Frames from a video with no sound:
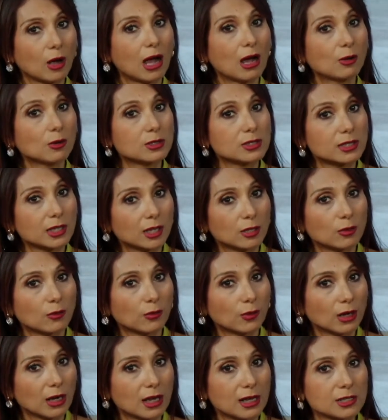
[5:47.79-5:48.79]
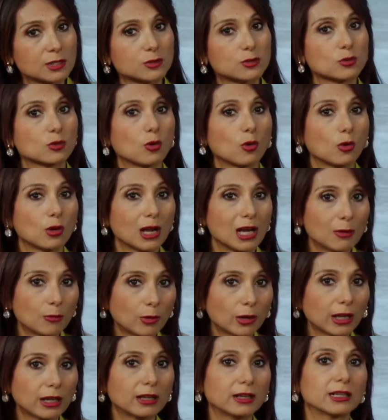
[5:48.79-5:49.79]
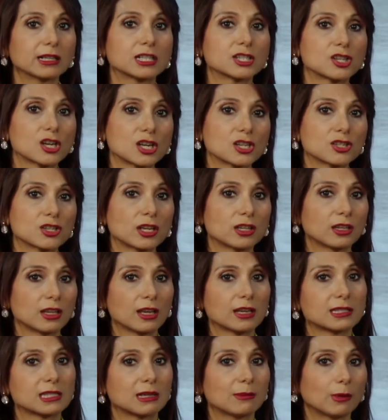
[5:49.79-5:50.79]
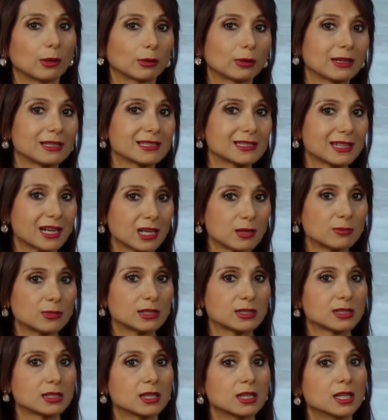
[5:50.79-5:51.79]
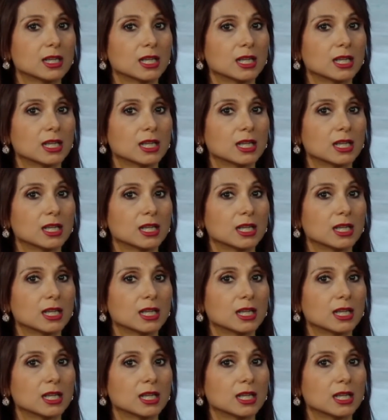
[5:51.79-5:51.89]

outside of class to collaborate and exchange ideas about assignments.